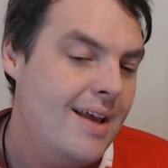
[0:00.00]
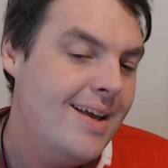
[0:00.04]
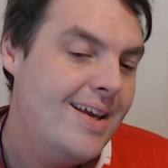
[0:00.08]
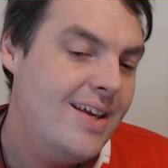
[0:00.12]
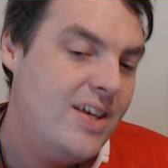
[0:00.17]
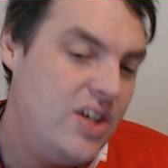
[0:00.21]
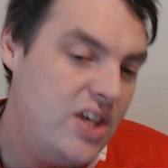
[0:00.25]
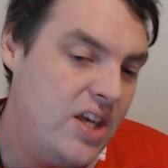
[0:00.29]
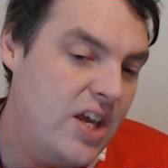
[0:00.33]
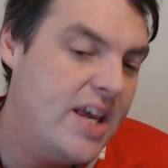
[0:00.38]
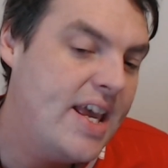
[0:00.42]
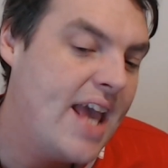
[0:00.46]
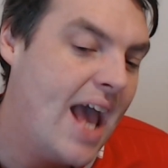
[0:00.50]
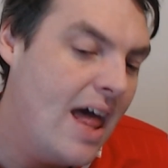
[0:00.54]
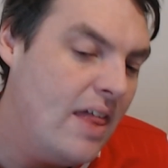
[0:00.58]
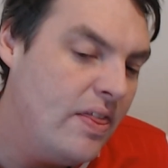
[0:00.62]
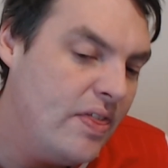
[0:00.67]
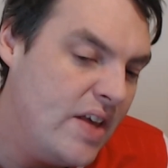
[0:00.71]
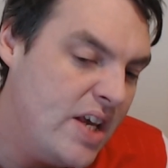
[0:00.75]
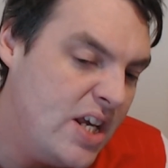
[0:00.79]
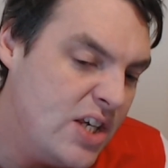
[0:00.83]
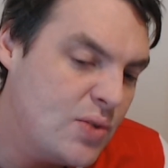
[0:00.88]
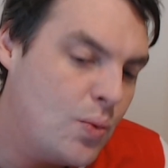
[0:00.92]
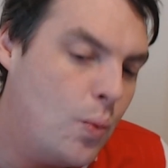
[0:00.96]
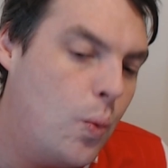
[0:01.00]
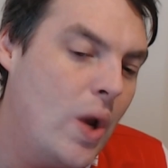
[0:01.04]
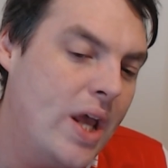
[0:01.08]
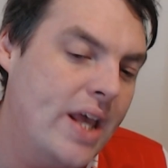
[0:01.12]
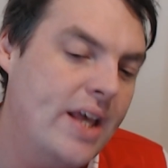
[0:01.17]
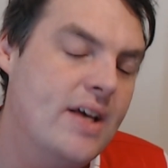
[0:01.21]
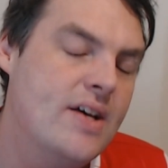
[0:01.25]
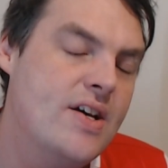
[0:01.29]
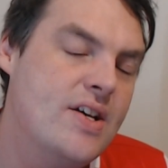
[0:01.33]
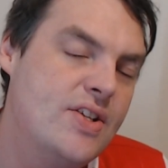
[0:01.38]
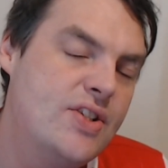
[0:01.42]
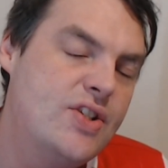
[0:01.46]
You get these
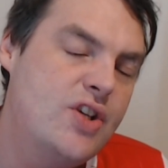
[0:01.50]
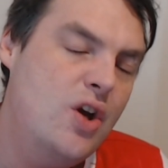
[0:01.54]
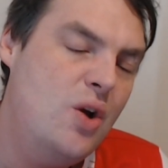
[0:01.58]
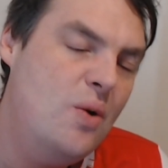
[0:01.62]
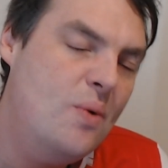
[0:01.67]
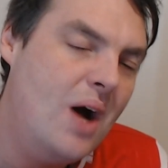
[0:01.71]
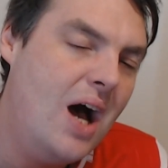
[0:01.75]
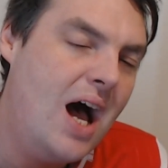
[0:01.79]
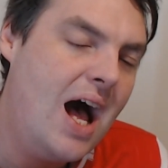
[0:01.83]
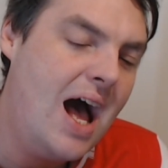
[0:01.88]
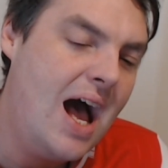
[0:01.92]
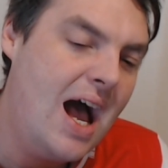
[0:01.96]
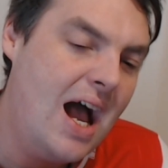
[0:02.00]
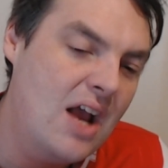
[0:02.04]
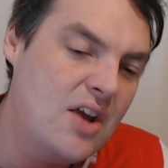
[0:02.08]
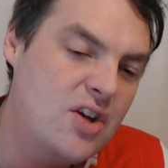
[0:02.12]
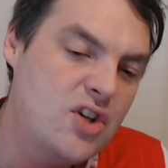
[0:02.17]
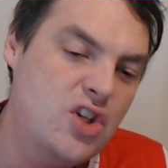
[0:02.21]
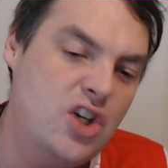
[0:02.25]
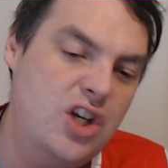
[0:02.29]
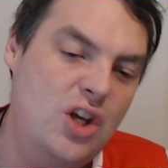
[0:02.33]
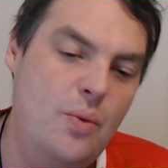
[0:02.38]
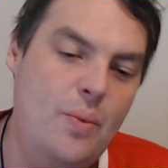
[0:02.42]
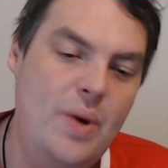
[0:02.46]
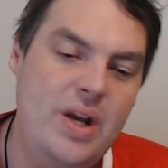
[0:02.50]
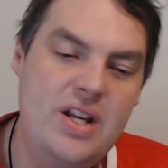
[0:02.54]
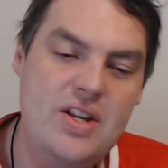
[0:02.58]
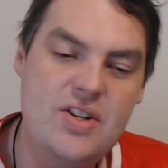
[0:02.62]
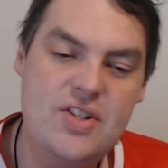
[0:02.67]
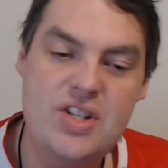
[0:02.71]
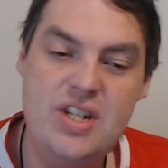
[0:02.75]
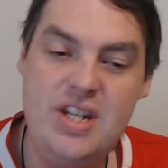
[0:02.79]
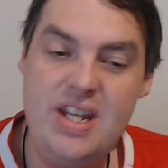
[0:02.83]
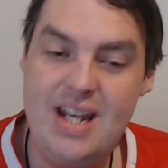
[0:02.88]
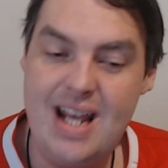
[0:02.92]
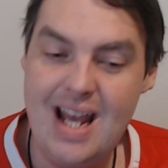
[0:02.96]
wingers who are actually winners,
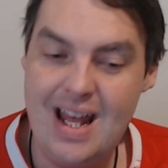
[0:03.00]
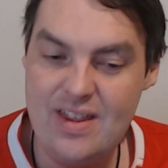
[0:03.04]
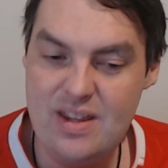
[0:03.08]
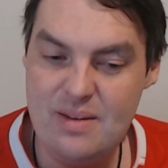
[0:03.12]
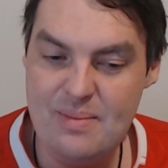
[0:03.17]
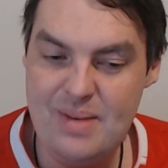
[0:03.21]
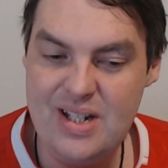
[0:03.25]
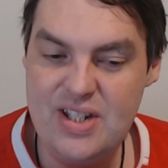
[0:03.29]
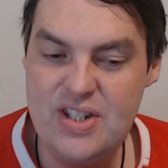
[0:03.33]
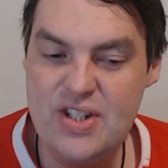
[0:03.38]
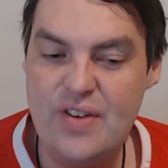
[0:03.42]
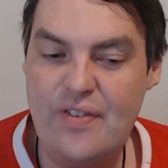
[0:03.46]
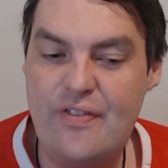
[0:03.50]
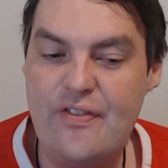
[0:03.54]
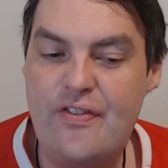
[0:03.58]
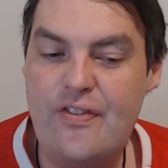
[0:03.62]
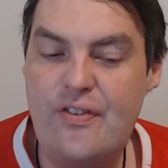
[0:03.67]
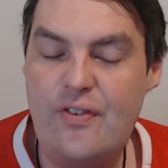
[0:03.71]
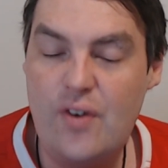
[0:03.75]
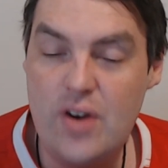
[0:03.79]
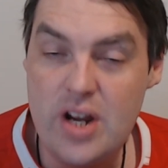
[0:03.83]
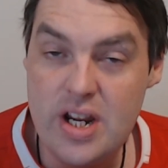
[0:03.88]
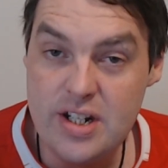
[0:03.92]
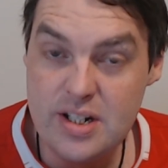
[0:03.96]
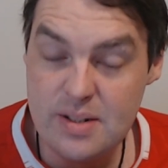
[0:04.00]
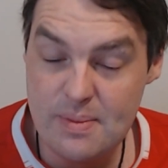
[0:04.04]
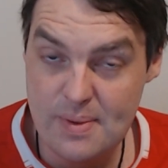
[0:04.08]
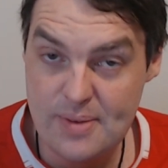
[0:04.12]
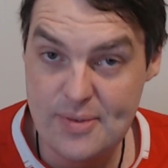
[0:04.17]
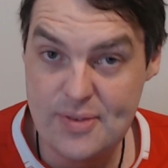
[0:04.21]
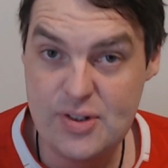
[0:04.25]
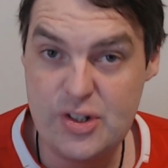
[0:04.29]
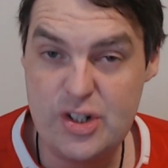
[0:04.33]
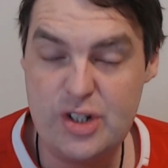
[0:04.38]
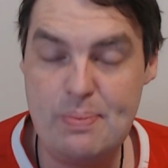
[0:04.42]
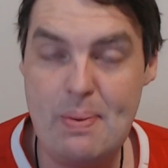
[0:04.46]
and you get them into freedom of
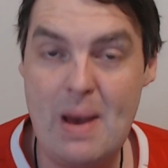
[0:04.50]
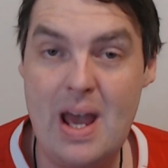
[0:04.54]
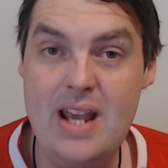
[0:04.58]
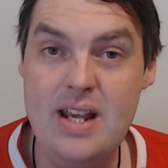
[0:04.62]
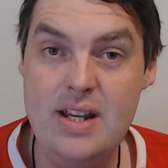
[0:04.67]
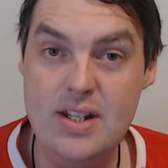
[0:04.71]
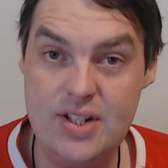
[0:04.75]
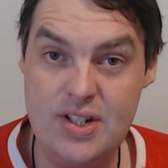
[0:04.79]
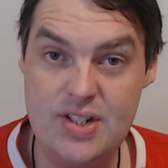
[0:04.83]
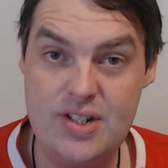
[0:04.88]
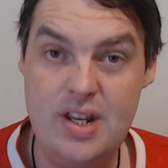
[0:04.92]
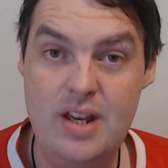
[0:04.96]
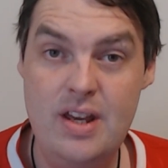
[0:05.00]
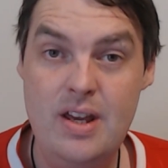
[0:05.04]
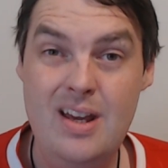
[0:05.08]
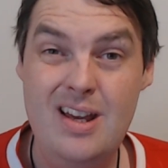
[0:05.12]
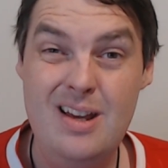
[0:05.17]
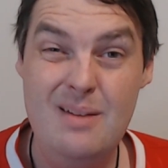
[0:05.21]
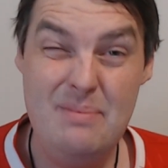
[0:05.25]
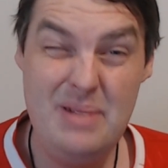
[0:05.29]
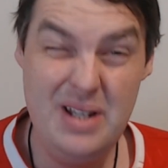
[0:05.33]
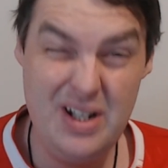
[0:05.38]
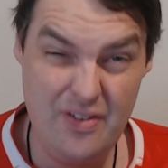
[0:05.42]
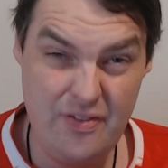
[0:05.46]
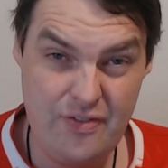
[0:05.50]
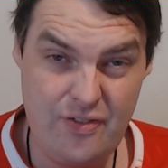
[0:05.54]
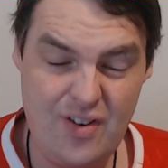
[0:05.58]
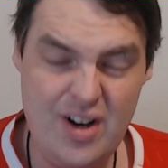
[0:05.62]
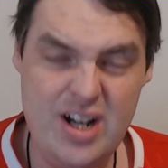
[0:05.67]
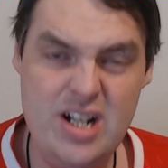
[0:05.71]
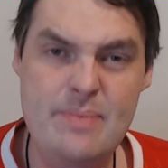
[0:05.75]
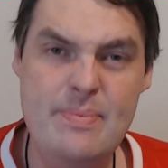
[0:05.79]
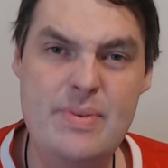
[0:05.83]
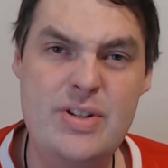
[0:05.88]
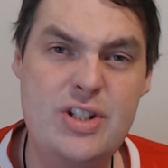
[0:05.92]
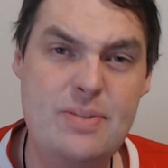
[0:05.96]
space. Bit of
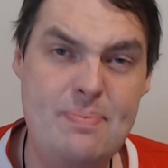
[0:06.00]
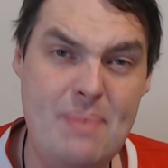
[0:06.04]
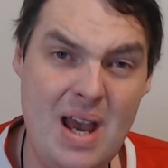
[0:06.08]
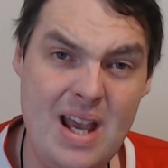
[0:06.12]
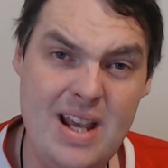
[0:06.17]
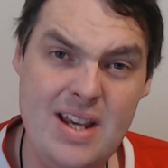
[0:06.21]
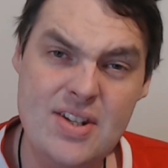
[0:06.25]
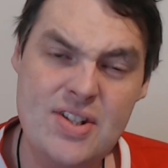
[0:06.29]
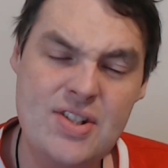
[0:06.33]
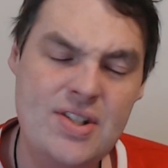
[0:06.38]
freedom of space